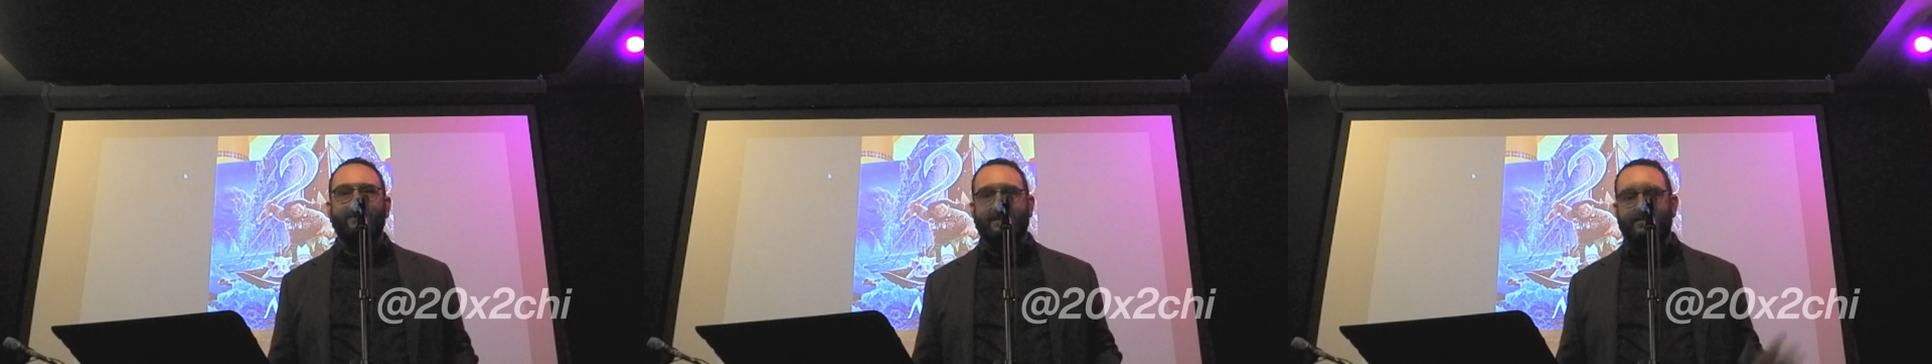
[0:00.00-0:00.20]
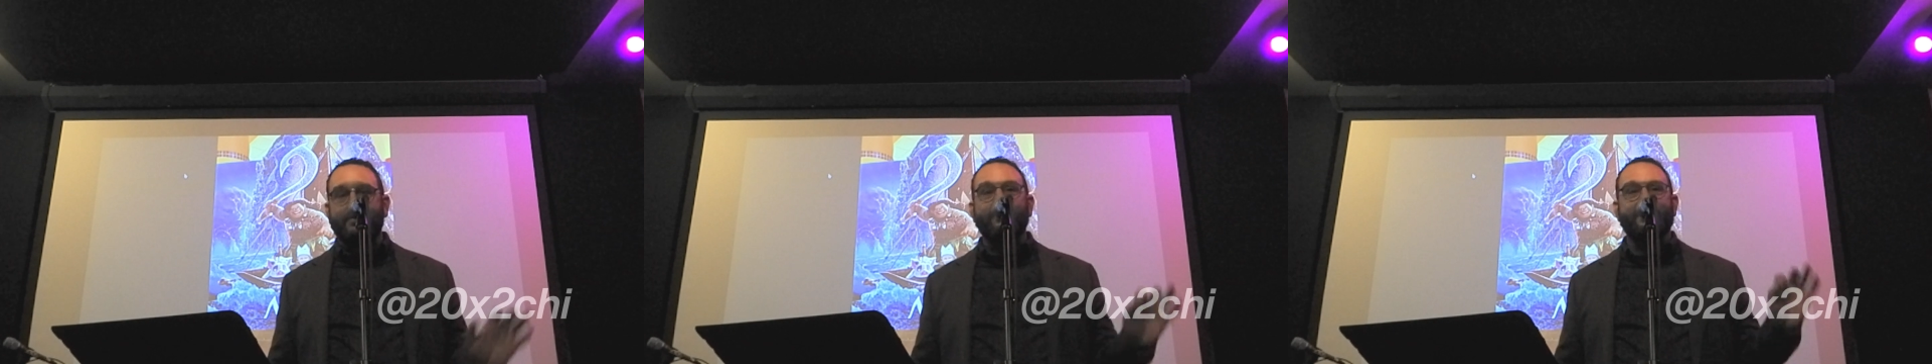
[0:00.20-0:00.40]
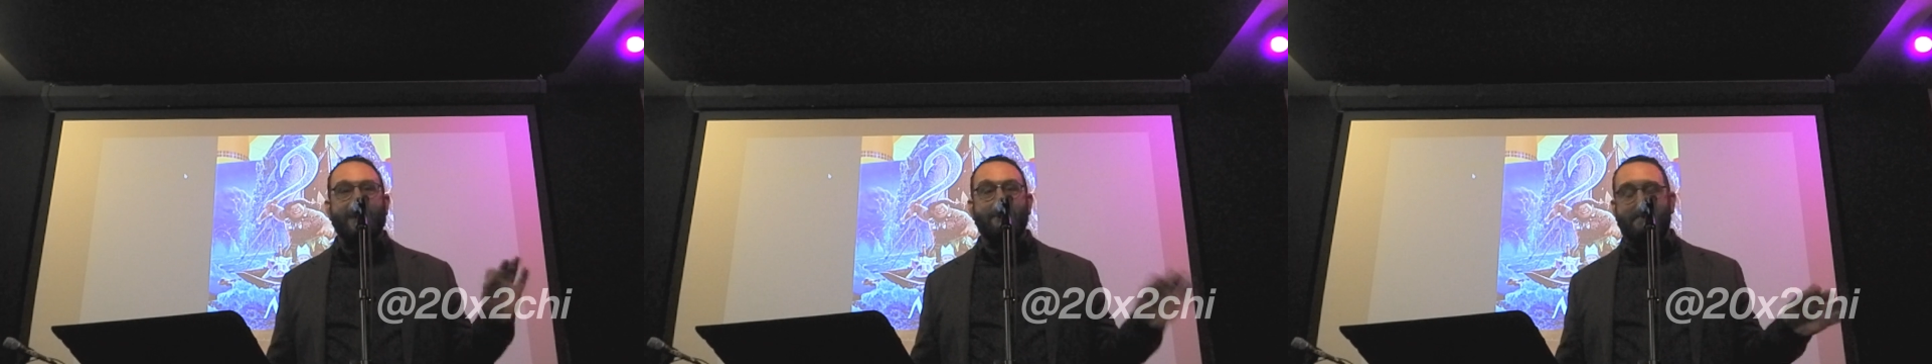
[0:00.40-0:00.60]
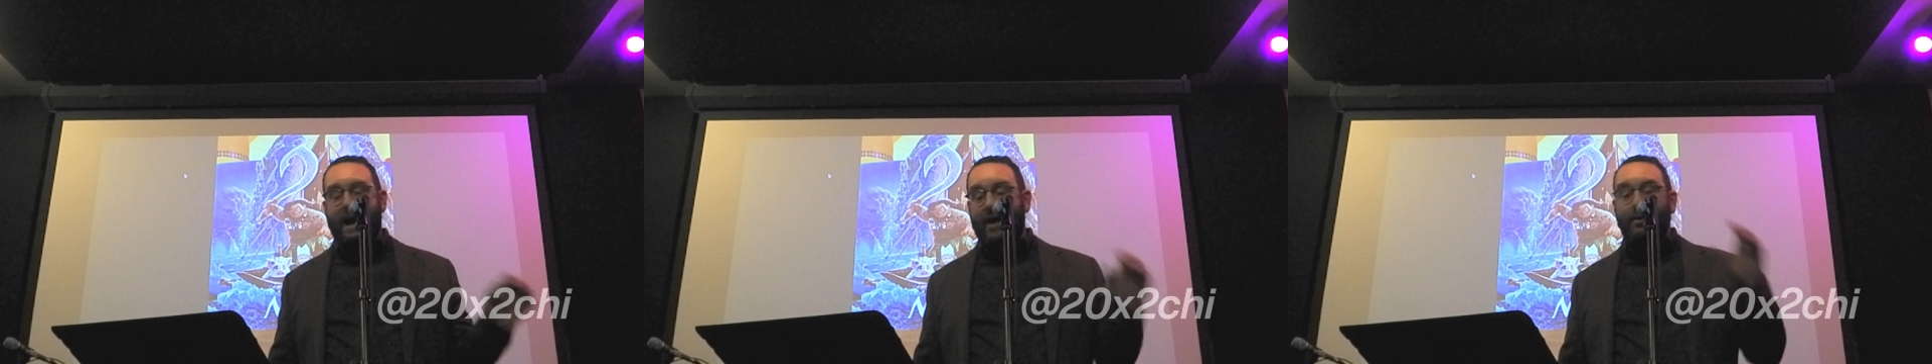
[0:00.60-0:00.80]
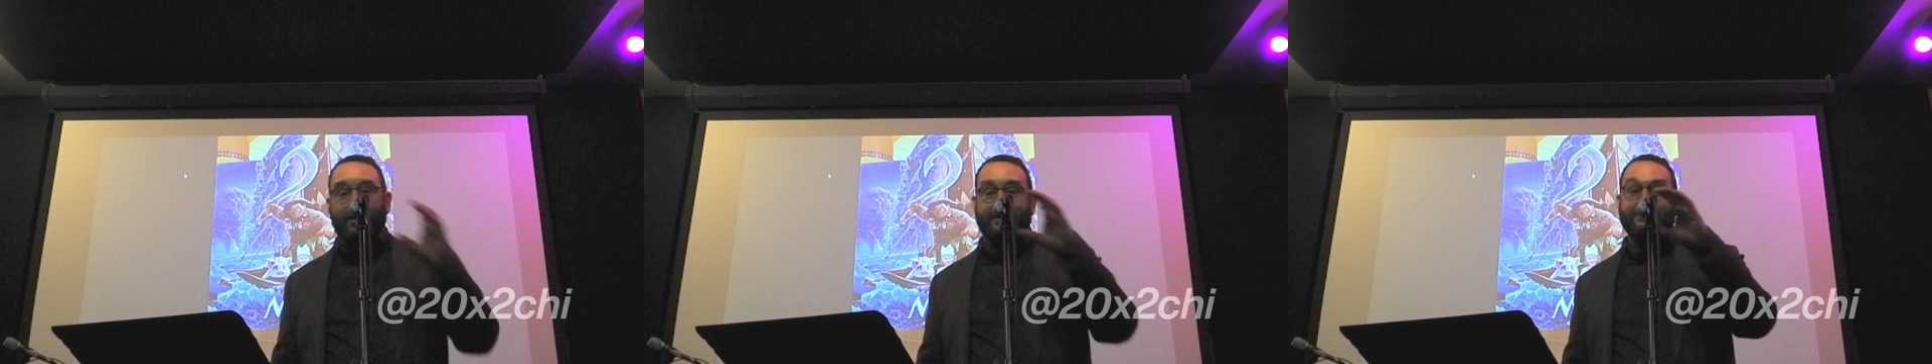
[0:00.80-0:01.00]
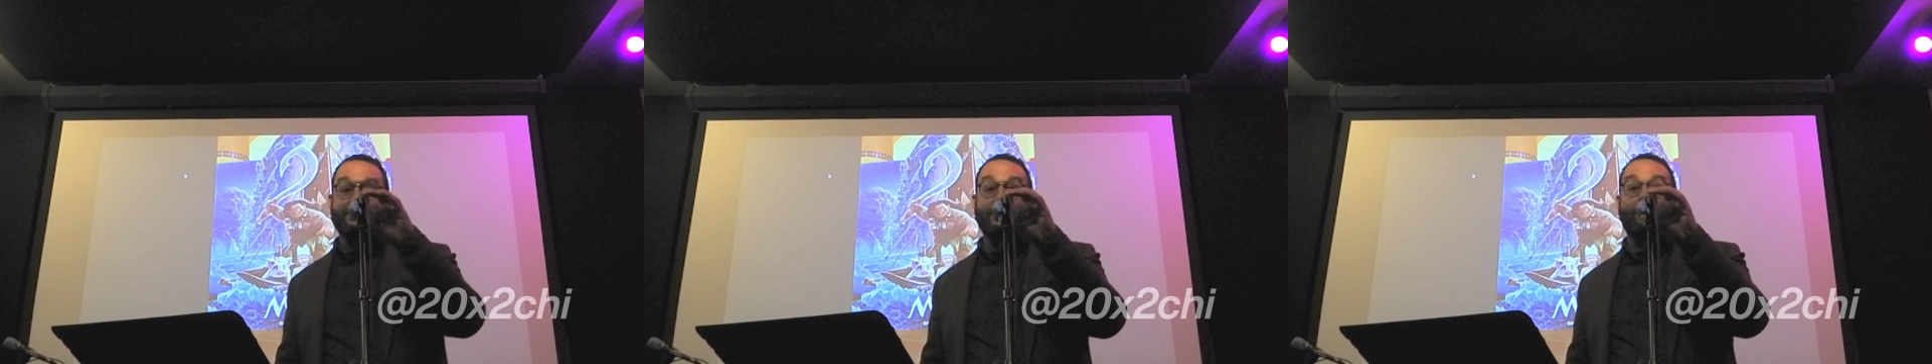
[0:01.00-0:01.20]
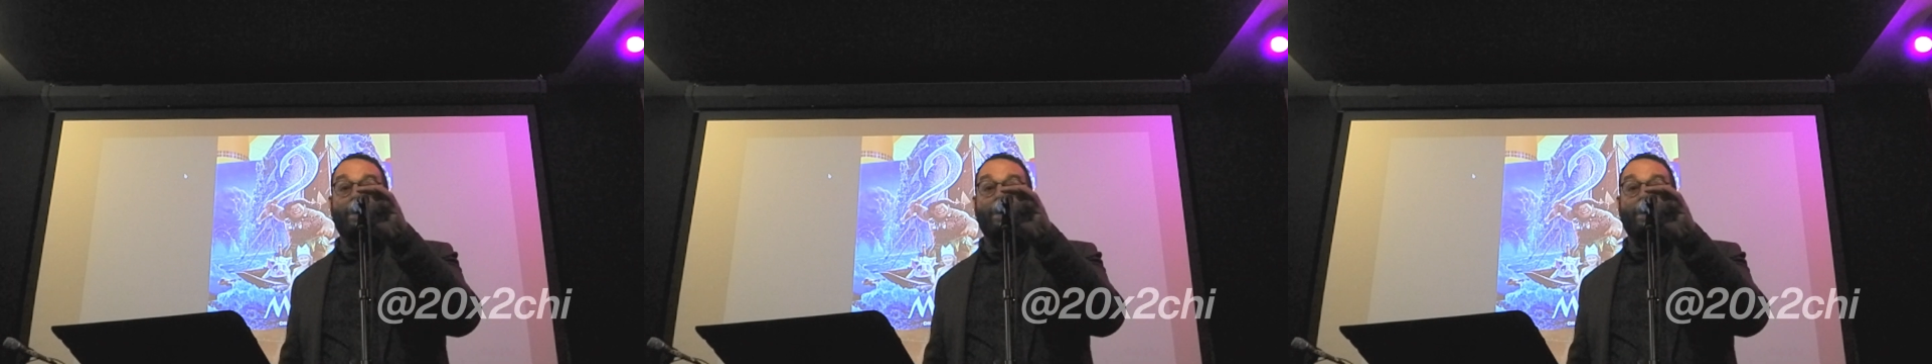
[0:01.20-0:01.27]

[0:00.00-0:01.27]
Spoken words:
even when that power is The